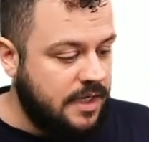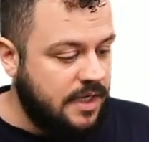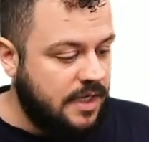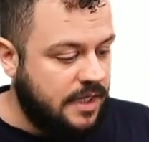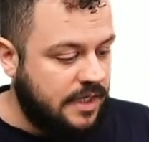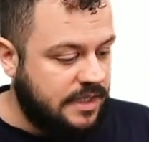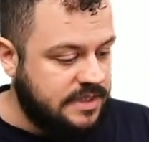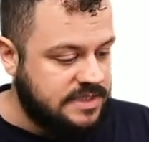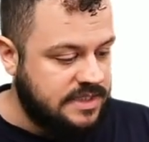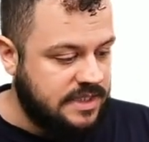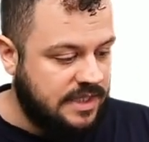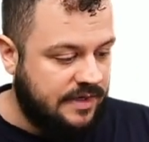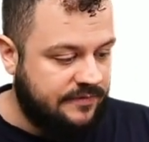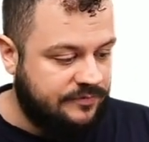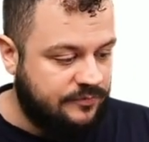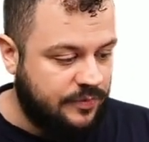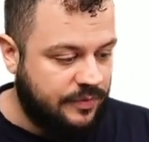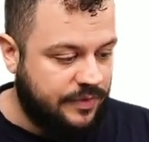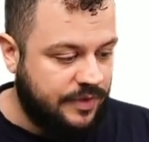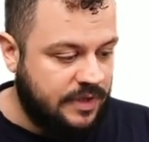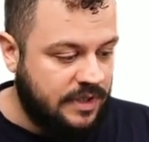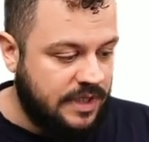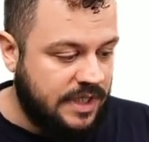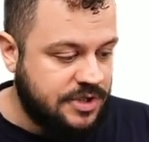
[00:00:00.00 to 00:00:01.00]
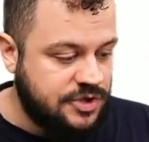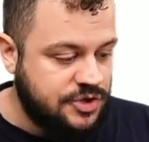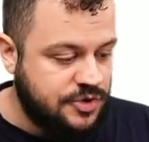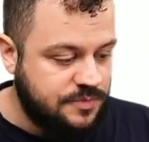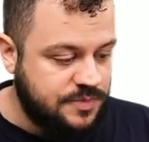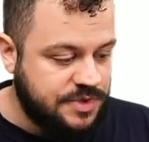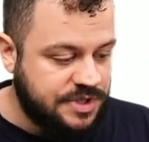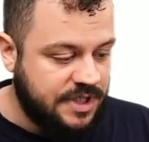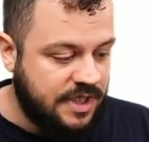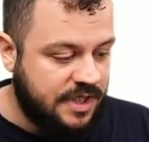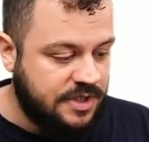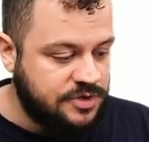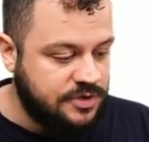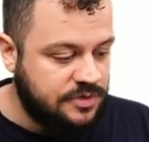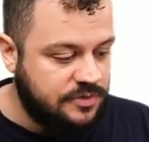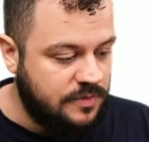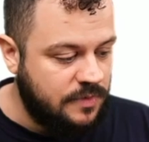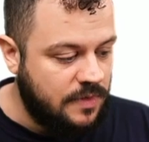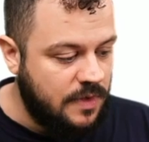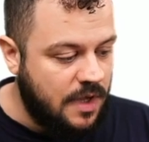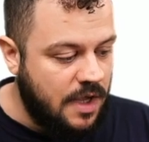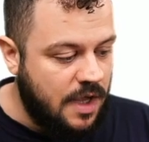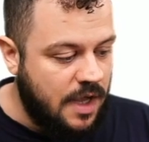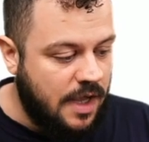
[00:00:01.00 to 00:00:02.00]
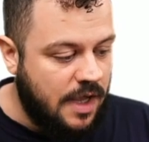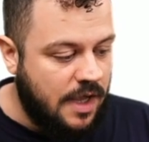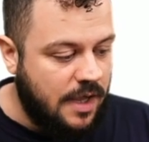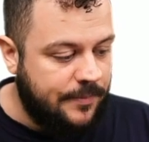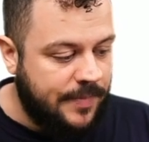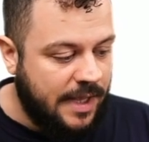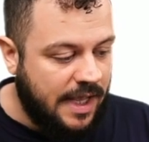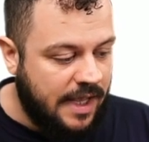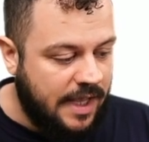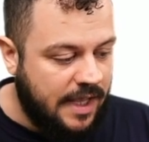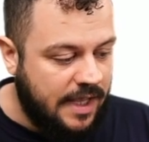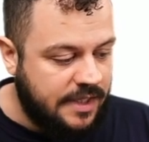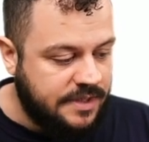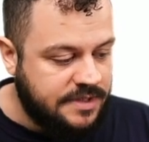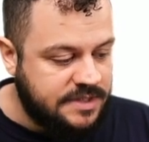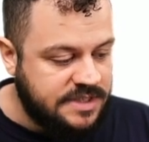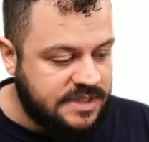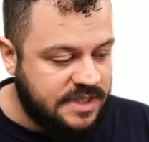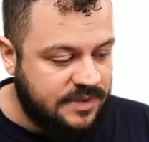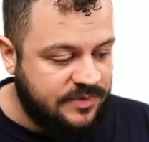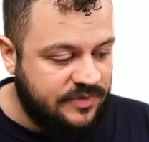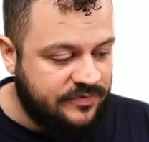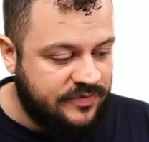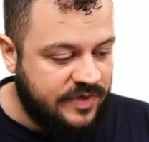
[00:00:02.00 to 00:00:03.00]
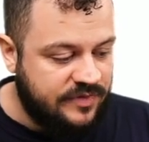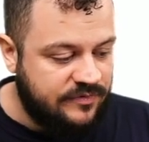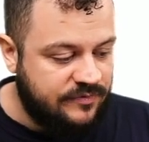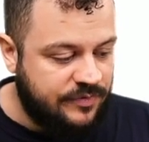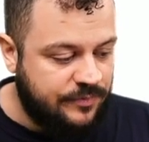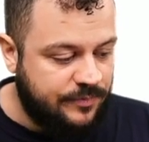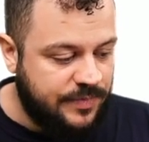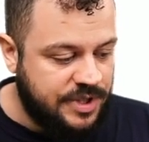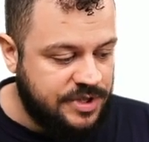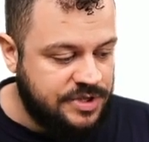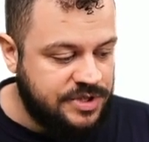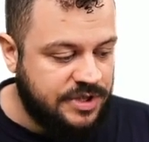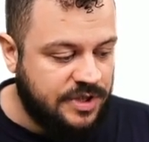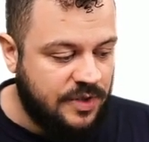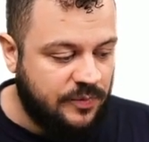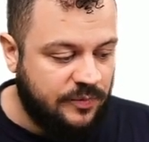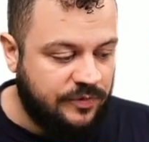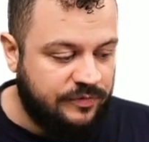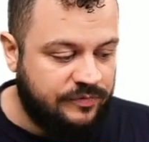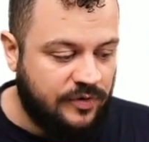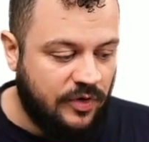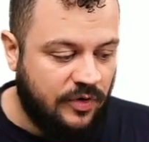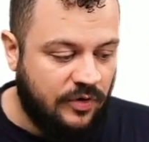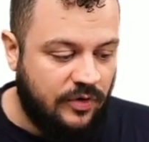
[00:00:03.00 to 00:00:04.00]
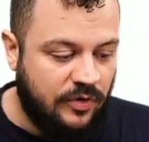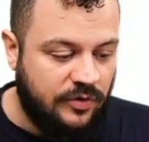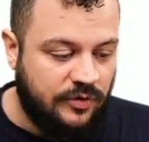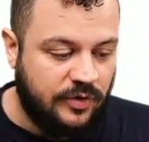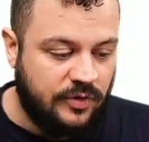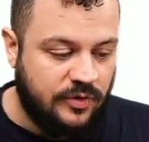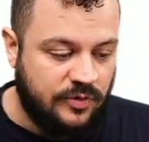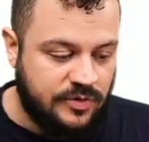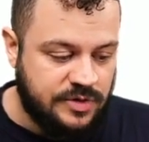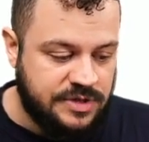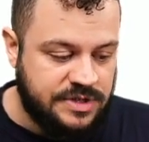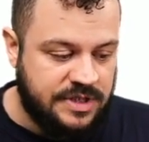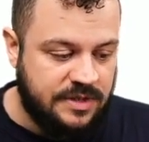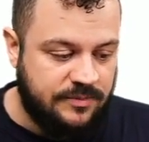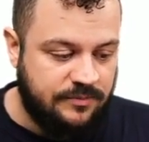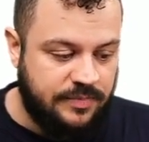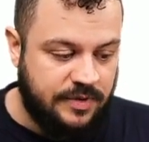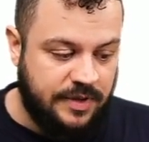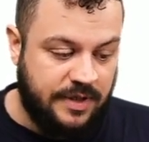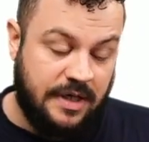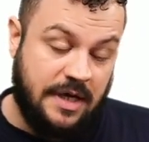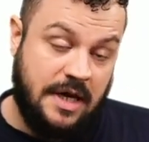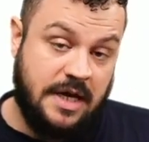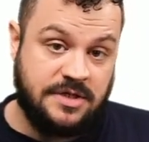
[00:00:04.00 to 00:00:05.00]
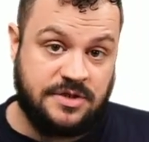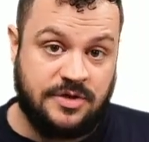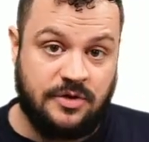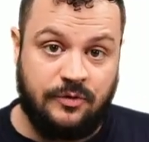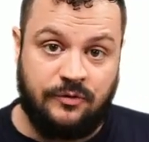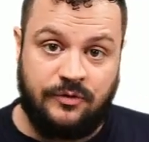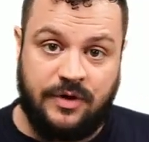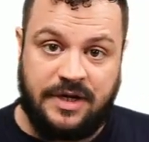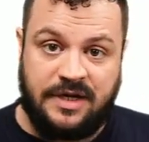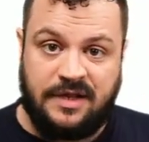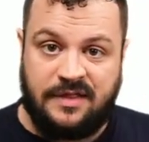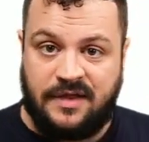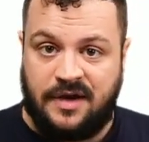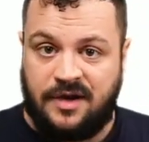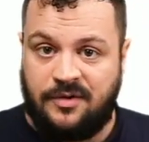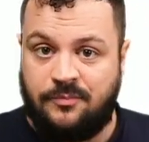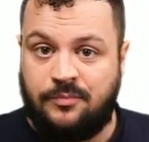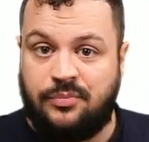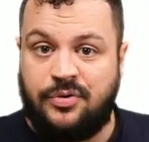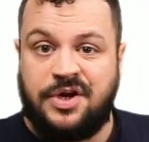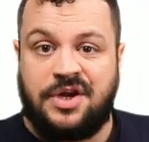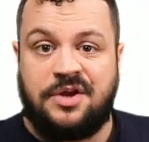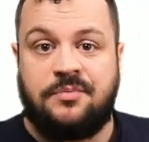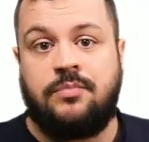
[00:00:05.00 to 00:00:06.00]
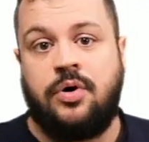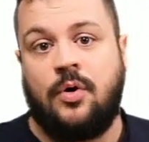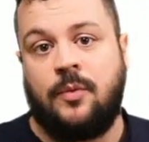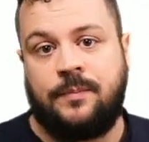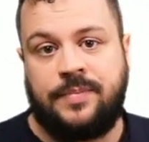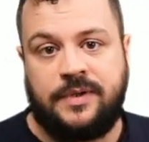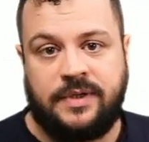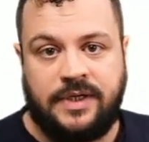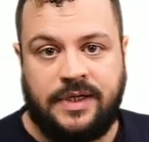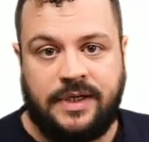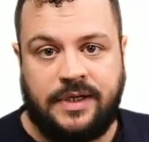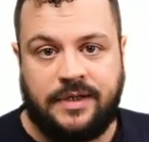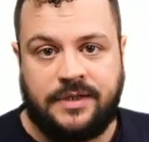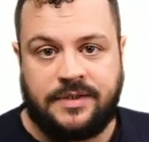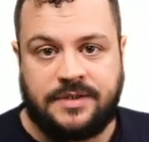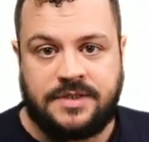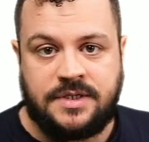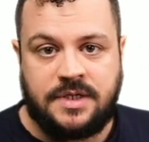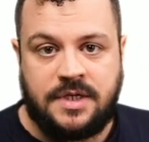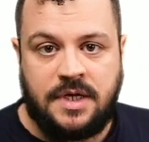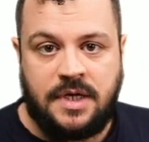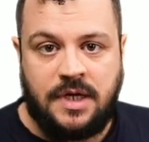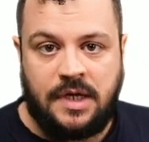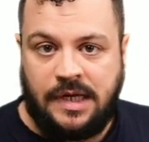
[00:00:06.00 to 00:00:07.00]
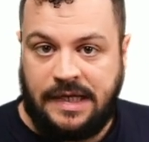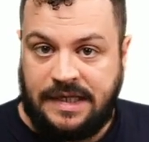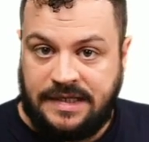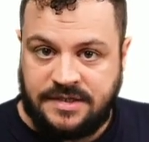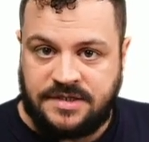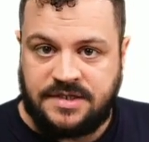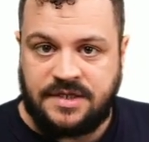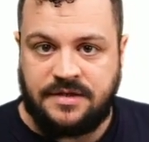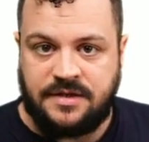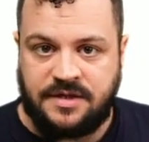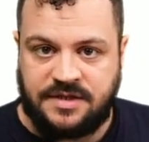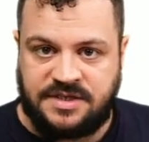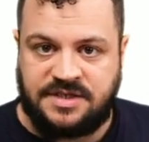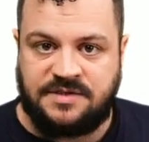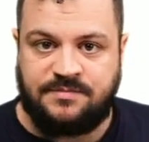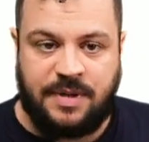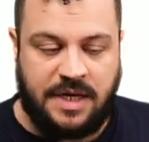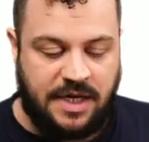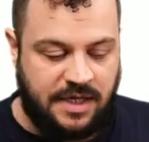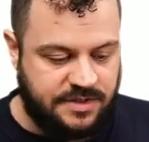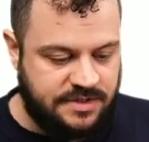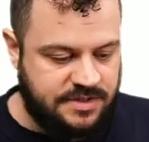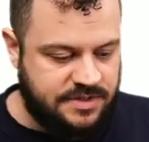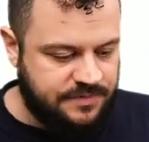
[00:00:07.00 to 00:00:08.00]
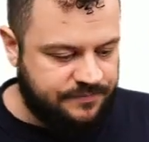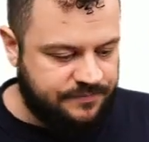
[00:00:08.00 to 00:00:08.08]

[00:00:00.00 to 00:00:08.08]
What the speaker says: It's left with the Classroom schedule, and some of the information that we've got on the course template has already then pre-populated into this space.